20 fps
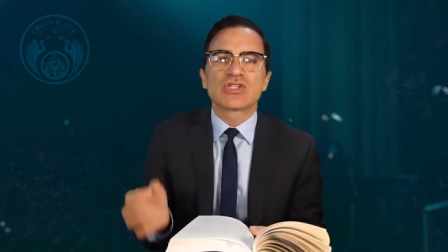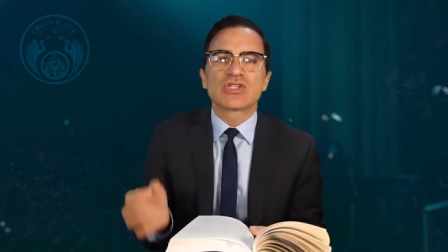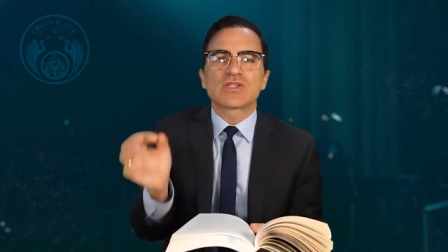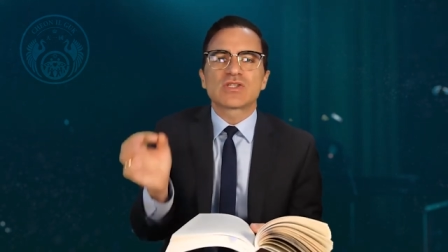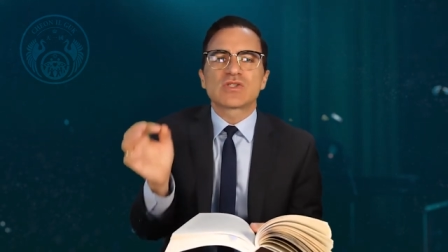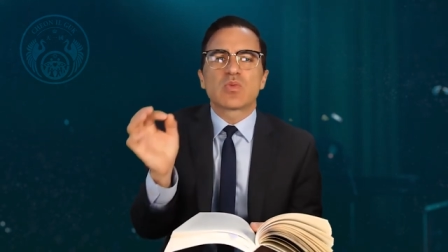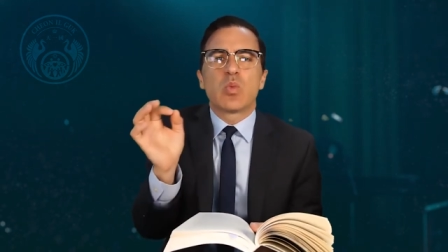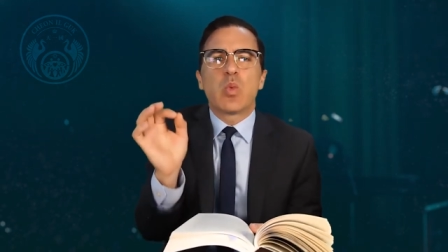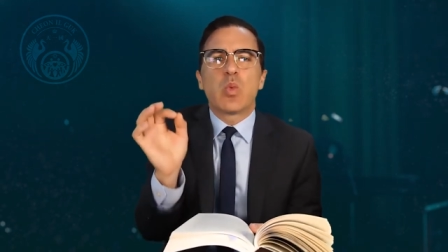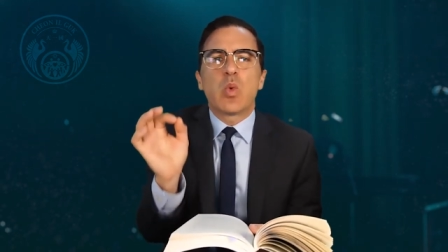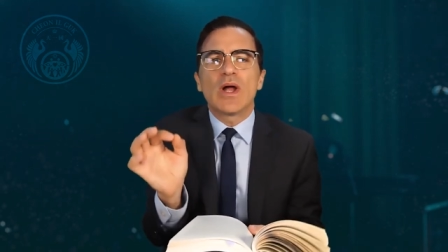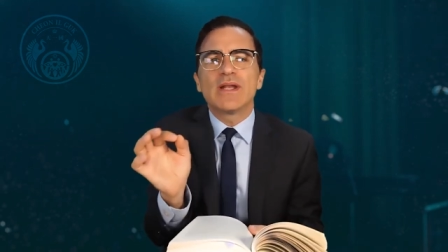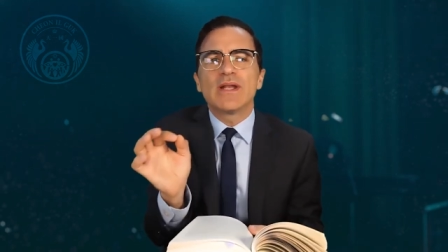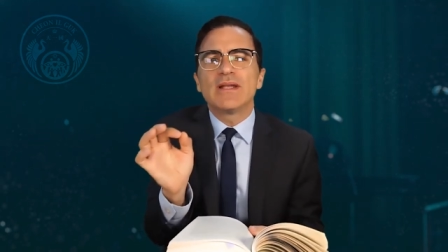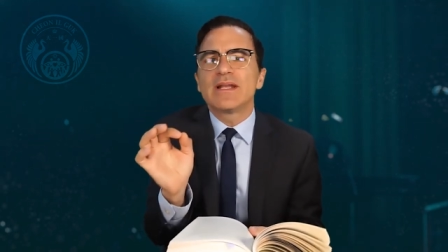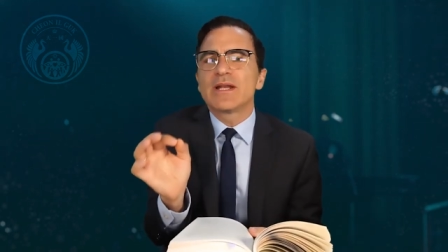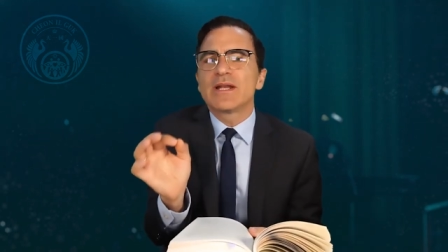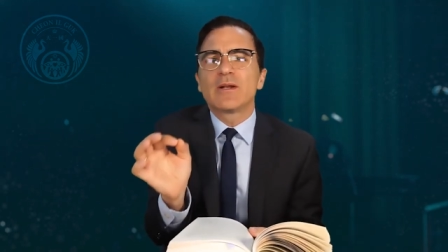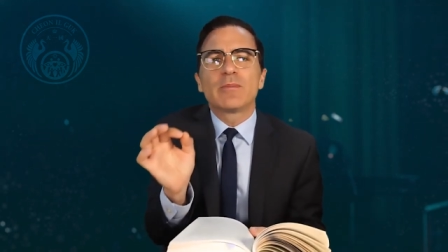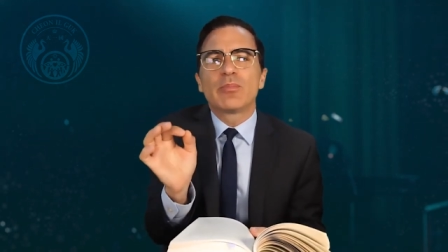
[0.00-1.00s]
just
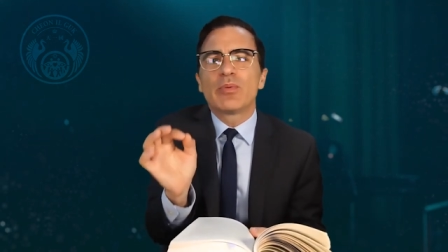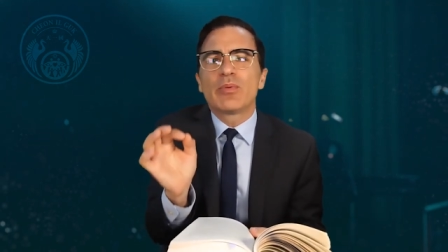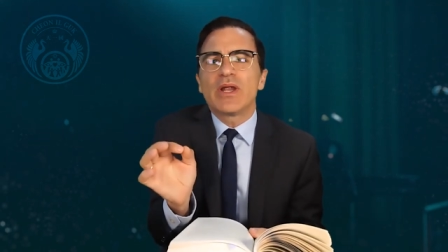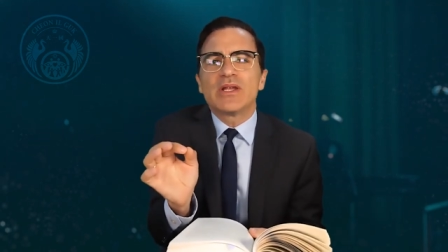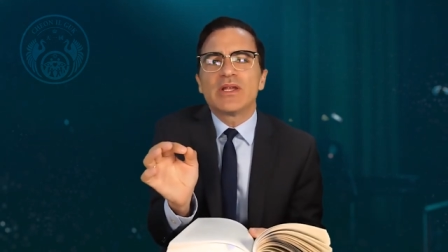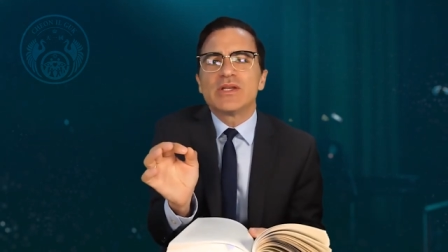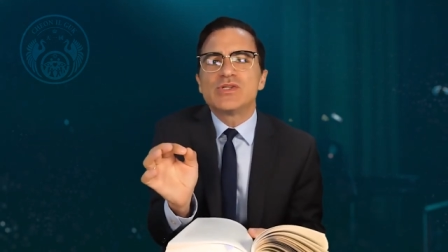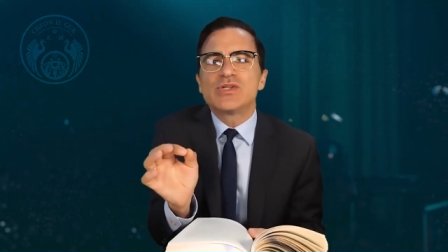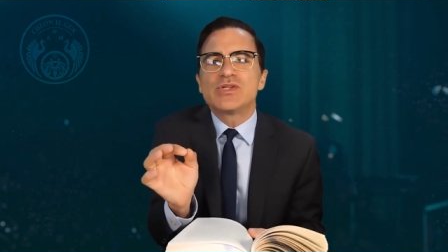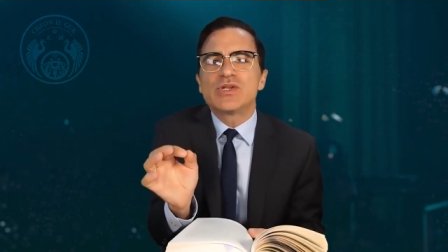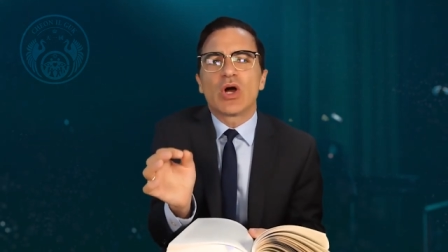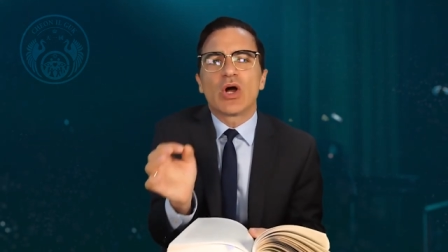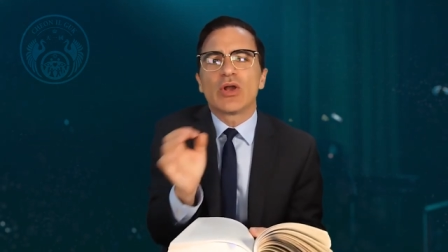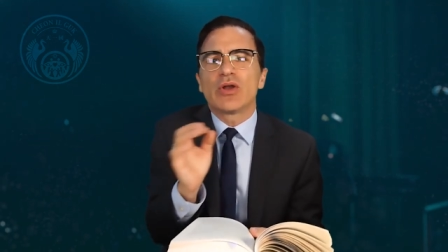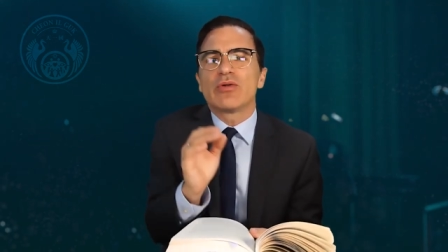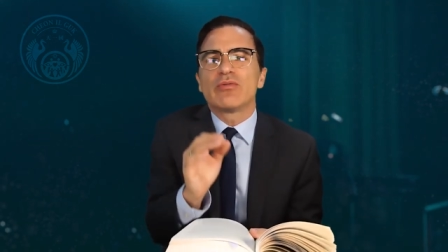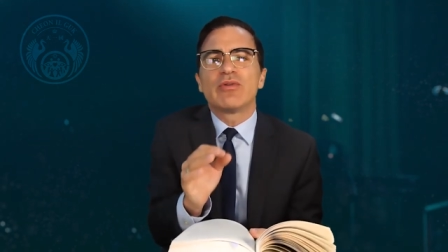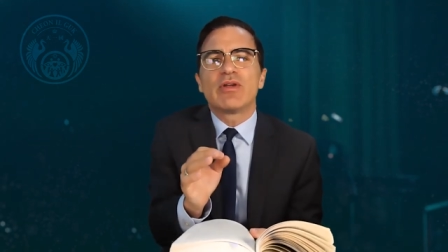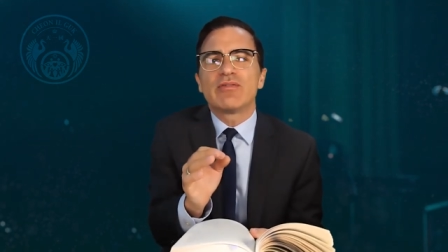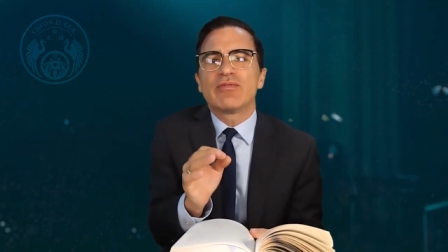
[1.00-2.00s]
one little bridge on
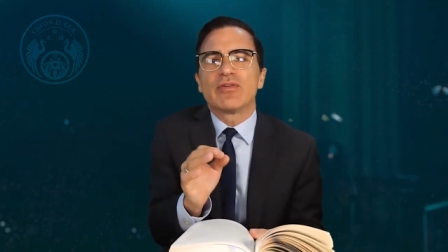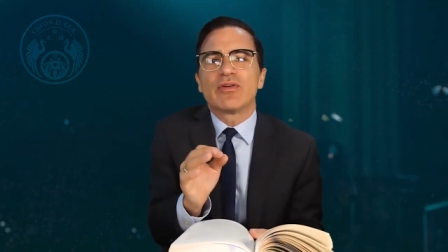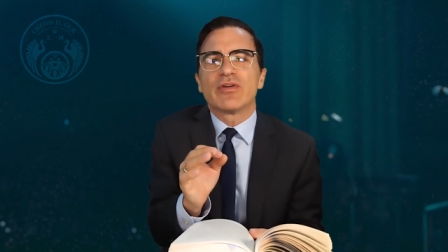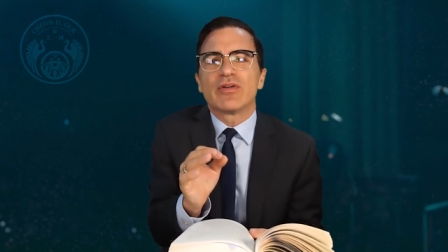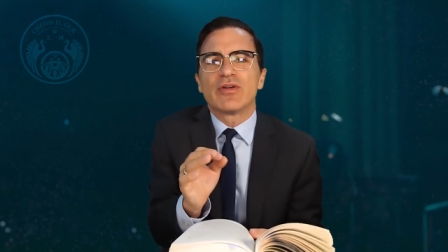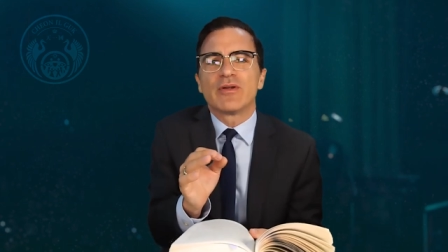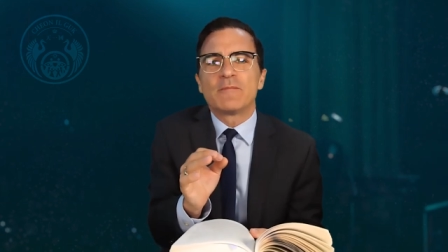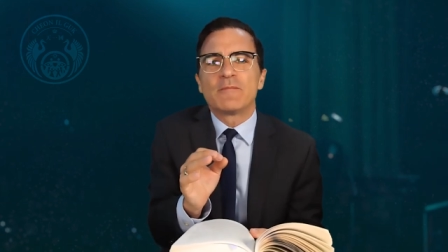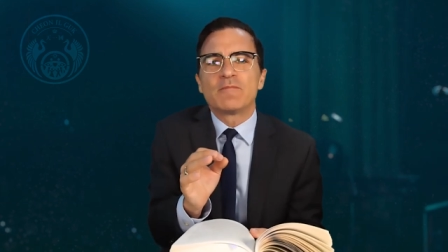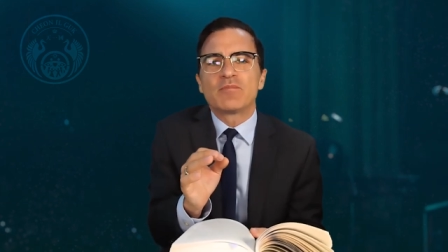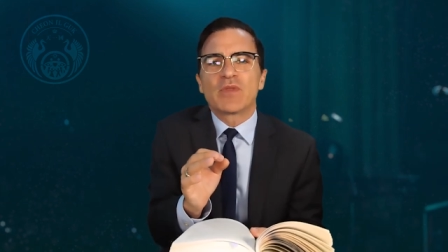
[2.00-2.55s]
a river